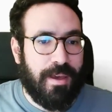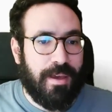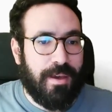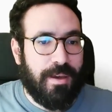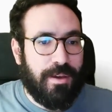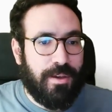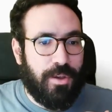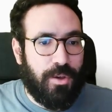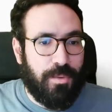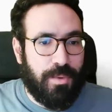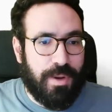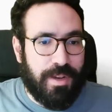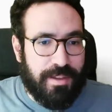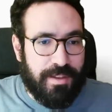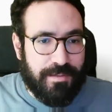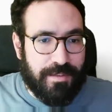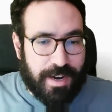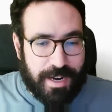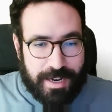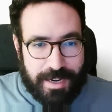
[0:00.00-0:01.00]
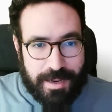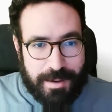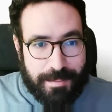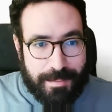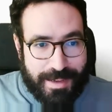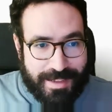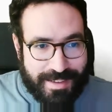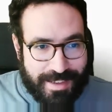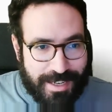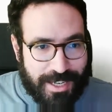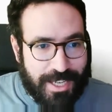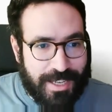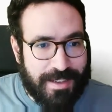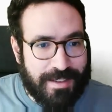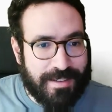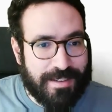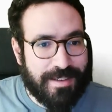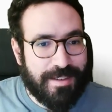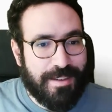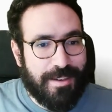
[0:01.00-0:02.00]
You will define
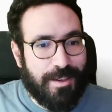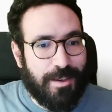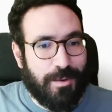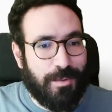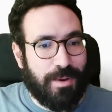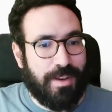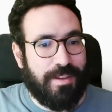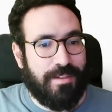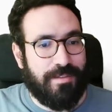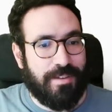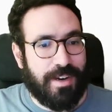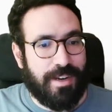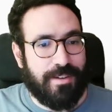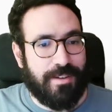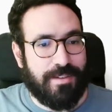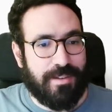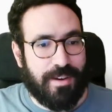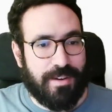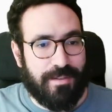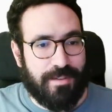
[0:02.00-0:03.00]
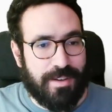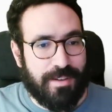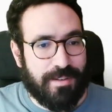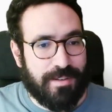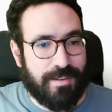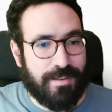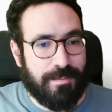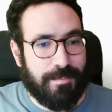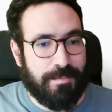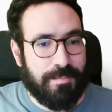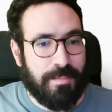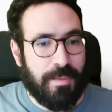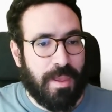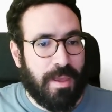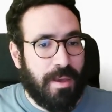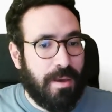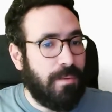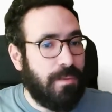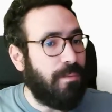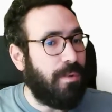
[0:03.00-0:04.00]
messages, you will define a service
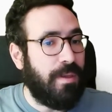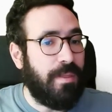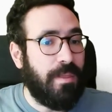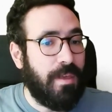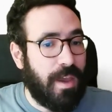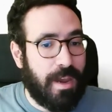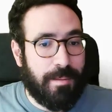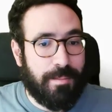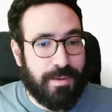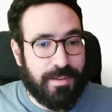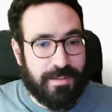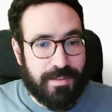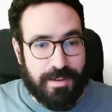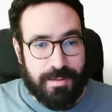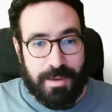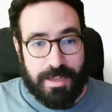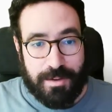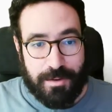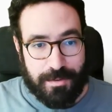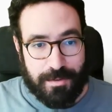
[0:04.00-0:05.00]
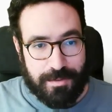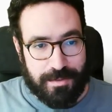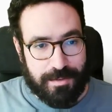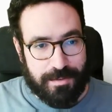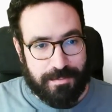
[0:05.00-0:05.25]
with RPC methods.